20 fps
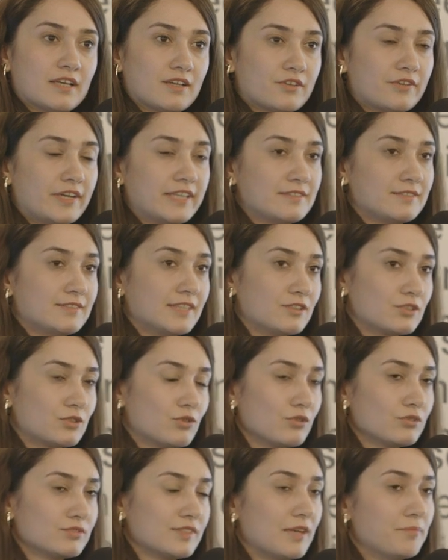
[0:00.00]
then creating that
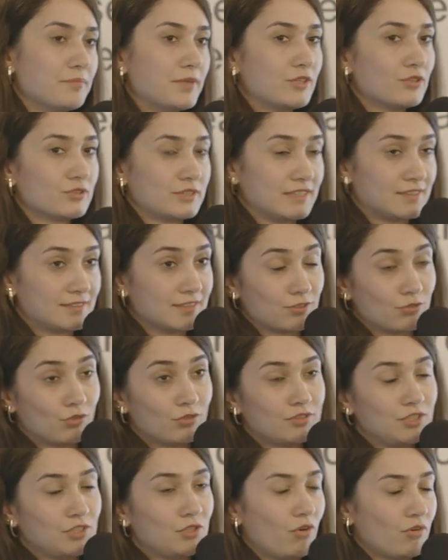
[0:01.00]
content, because it's not
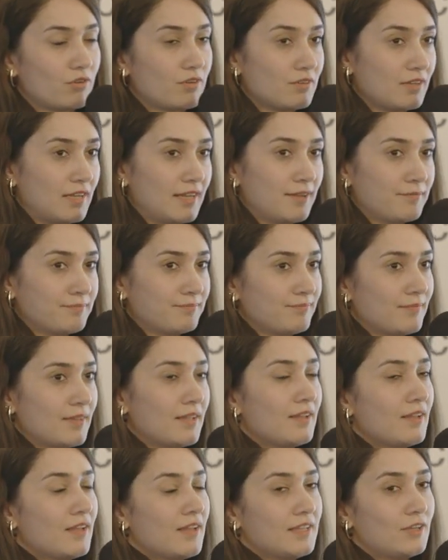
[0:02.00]
only
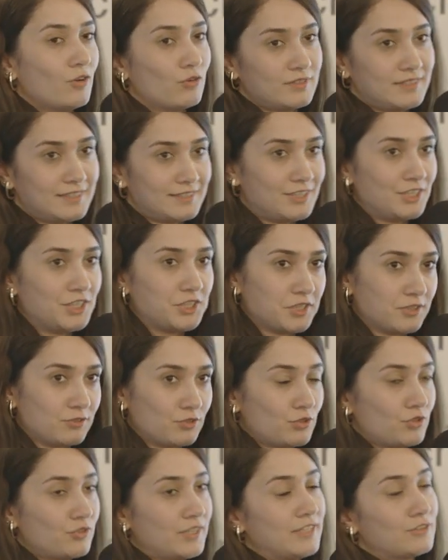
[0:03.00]
your decision
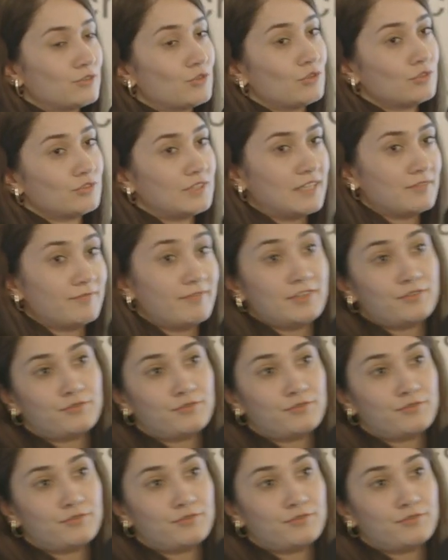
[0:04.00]
to create content